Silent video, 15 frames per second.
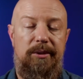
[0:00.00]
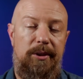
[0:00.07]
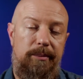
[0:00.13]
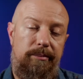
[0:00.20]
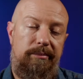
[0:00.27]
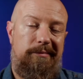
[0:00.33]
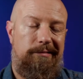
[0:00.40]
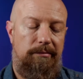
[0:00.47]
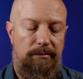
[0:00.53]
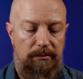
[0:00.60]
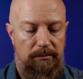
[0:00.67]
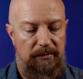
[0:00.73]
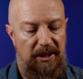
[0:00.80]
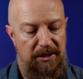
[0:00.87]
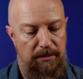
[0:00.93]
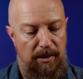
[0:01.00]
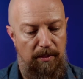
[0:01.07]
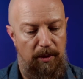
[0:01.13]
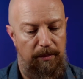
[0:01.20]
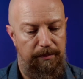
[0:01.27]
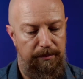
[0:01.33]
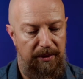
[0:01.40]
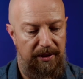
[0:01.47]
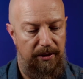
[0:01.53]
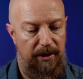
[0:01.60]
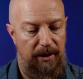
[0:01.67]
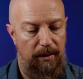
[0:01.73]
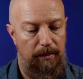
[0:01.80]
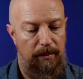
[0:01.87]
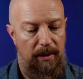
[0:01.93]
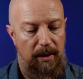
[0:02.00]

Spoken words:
So that's a bummer, but there you go.